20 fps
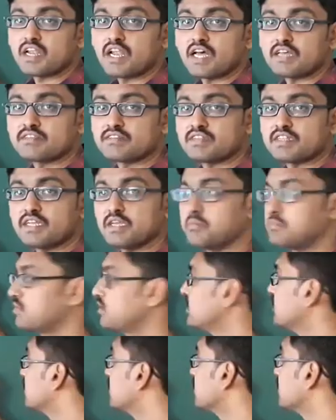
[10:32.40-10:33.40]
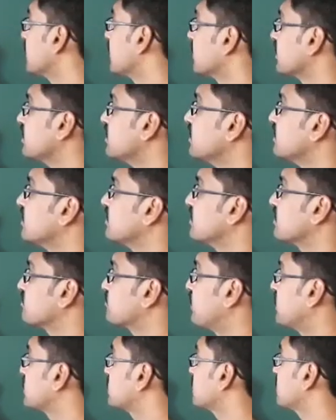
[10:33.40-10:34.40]
class name. Then
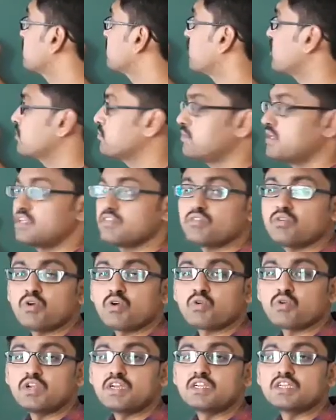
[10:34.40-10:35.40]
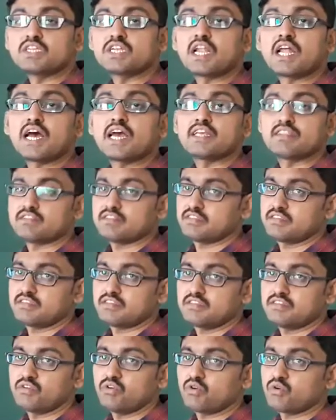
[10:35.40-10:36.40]
function body means you have to initialize.
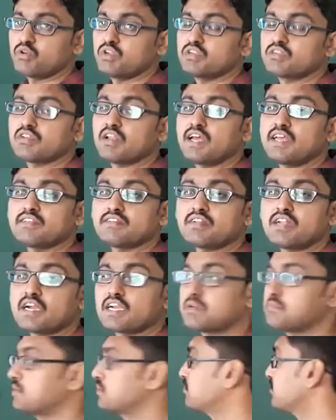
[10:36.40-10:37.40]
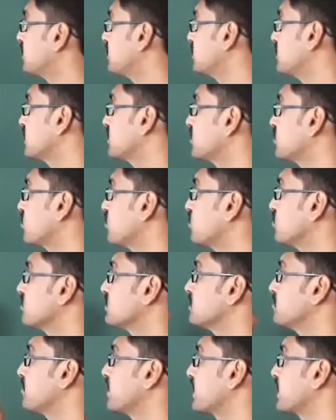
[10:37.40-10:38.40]
You have to initialize the data member, then close
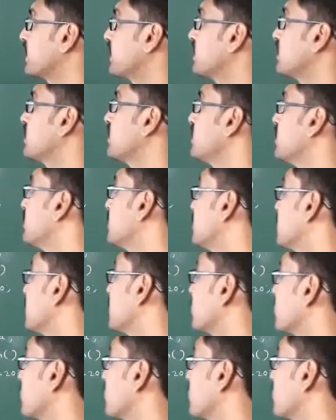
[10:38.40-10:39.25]
the bracket, then